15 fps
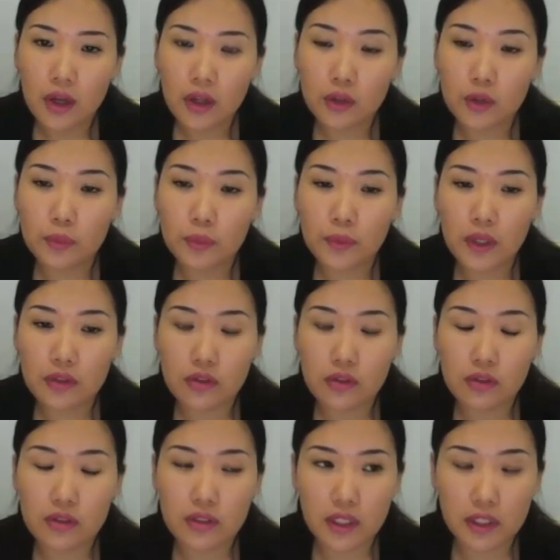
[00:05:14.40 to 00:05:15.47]
Loop
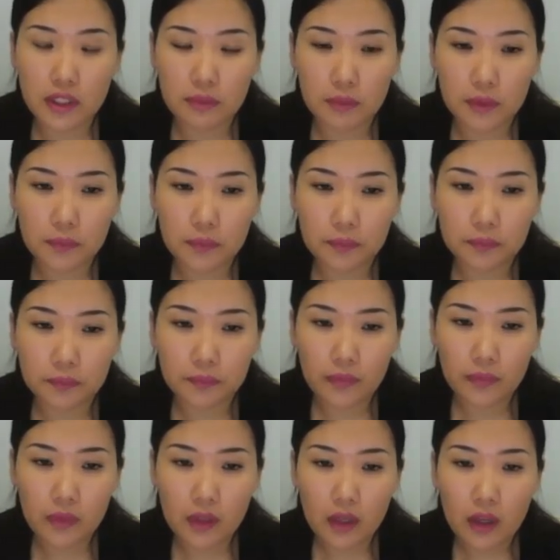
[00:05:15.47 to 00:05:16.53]
control statement.
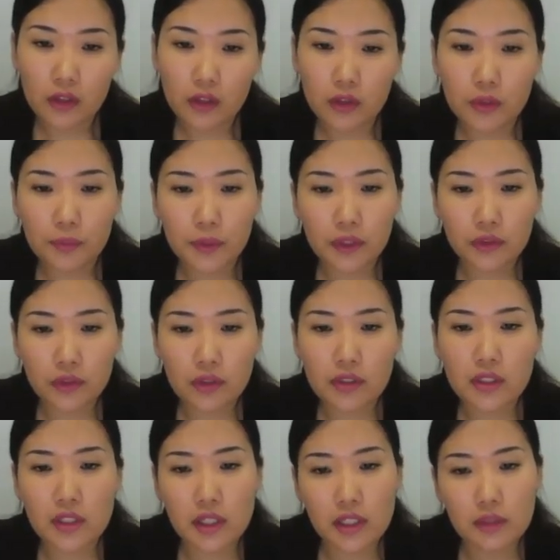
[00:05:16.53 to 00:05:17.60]
Loop control
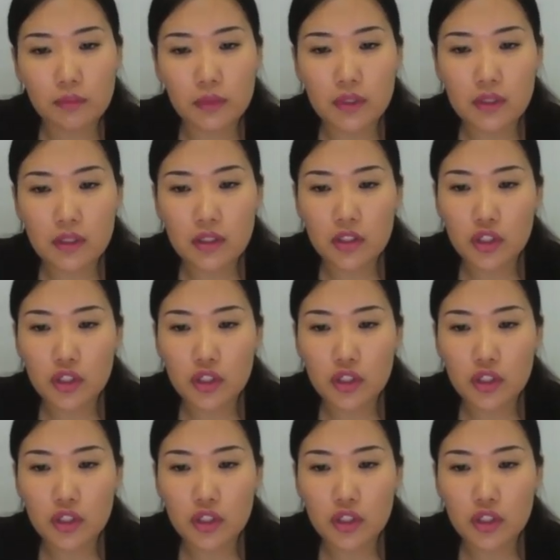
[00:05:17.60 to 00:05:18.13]
statements